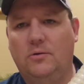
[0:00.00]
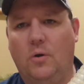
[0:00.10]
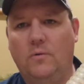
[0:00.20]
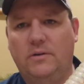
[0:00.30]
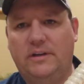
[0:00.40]

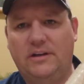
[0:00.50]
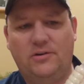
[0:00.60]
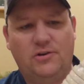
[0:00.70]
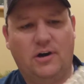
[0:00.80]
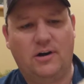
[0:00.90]

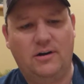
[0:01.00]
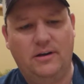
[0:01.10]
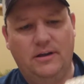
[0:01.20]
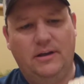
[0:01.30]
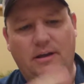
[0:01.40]
Ovaltine jar
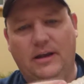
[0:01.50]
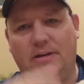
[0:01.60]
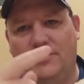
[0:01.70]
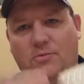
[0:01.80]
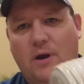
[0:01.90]
and
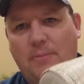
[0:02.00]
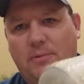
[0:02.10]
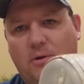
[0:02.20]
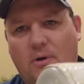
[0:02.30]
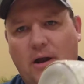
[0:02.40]
I just
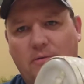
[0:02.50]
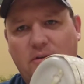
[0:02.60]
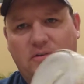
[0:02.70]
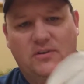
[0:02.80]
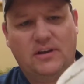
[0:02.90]
wrapped it around
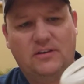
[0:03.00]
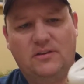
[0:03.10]
this thing.